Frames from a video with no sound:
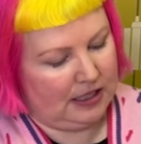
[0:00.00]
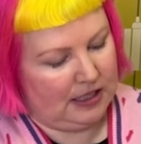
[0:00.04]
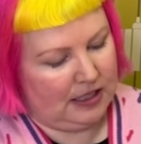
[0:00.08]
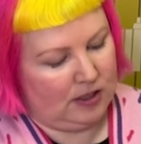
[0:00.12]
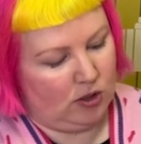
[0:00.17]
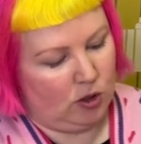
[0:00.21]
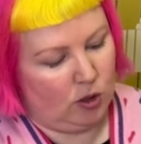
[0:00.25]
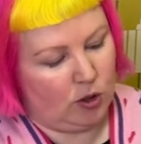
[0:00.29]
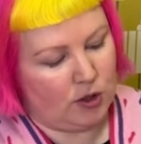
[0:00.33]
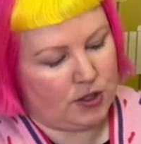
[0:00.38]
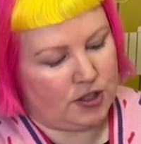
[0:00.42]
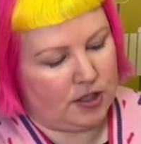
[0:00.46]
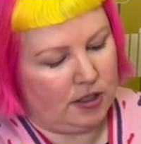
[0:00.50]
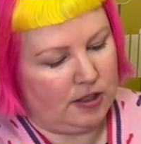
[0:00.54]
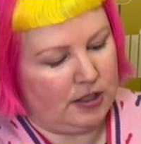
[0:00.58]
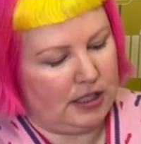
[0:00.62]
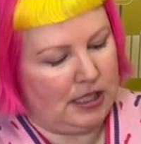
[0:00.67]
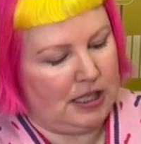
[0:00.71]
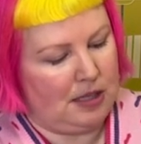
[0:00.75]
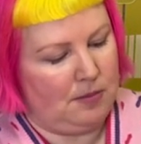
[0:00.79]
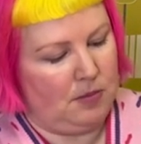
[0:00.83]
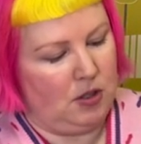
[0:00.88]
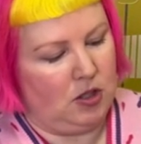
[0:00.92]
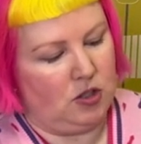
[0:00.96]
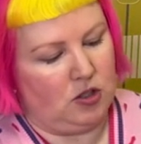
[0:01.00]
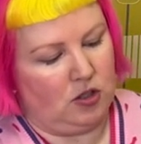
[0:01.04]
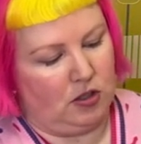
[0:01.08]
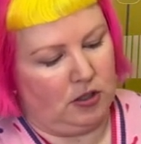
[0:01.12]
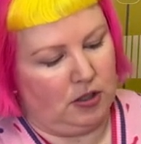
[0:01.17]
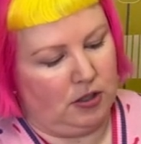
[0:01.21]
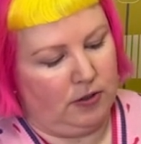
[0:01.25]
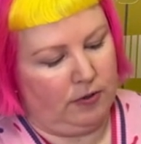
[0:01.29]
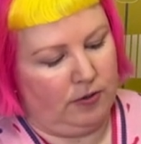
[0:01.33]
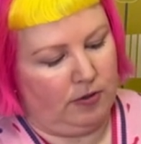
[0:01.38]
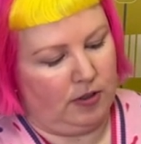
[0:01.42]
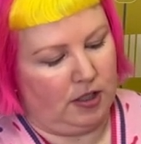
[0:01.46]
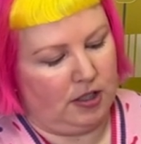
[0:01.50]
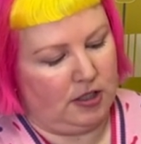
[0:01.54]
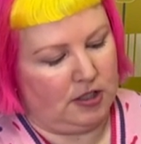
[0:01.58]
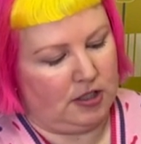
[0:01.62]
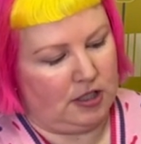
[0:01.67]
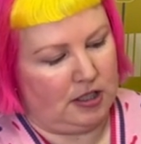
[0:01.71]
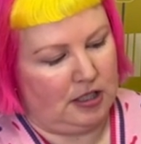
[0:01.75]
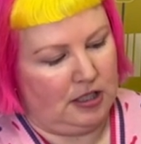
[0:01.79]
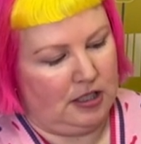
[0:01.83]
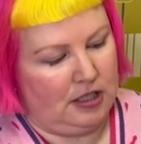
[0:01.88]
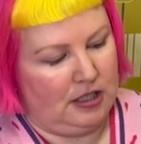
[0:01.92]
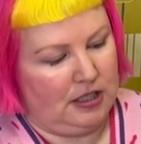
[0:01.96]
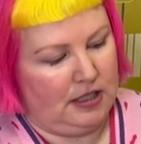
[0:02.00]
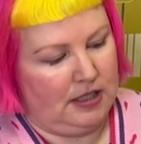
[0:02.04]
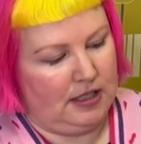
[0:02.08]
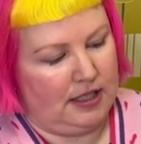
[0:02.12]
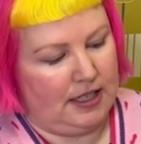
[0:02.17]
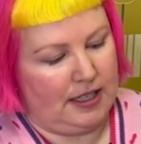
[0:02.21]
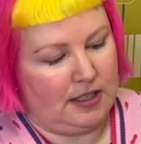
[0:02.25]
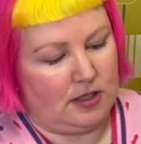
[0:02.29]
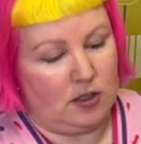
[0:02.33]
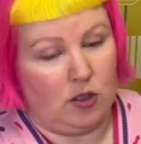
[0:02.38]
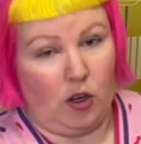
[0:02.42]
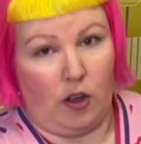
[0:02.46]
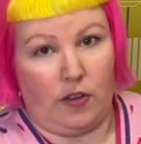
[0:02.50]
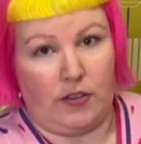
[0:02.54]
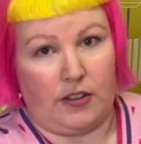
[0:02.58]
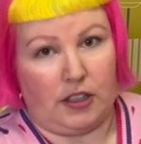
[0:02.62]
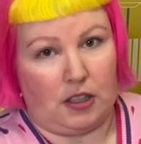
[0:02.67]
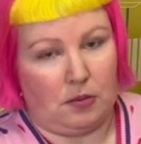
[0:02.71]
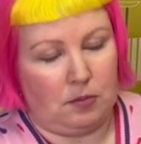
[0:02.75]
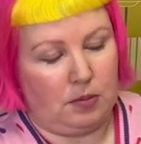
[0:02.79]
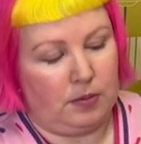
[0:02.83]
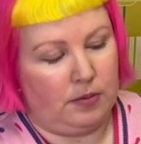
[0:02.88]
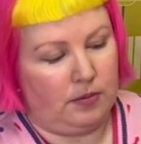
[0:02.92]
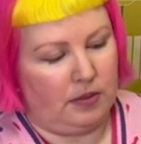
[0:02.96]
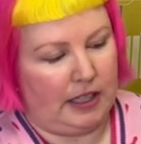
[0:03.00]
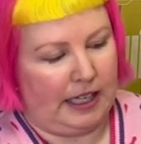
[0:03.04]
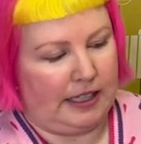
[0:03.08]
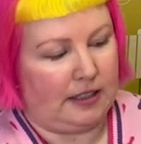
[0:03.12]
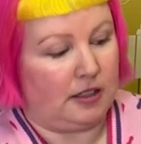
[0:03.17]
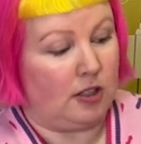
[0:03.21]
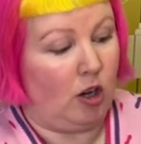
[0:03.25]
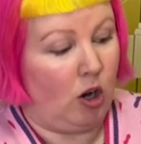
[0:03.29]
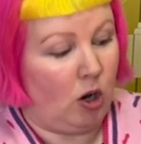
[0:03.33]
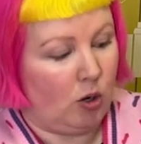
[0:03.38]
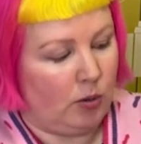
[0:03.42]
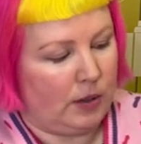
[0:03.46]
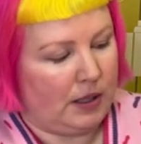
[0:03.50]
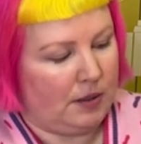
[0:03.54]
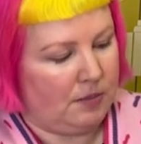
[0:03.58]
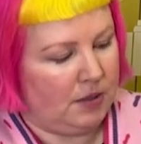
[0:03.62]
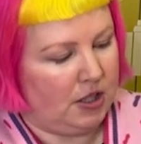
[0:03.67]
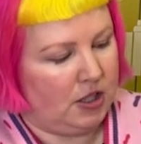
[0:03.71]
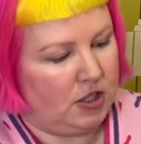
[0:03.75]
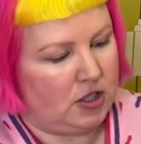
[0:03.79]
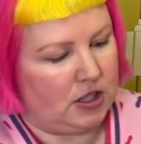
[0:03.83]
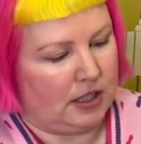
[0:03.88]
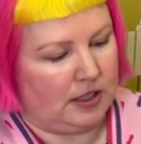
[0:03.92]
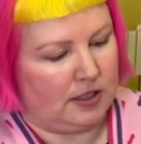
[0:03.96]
also, the image on the front is not the whole image,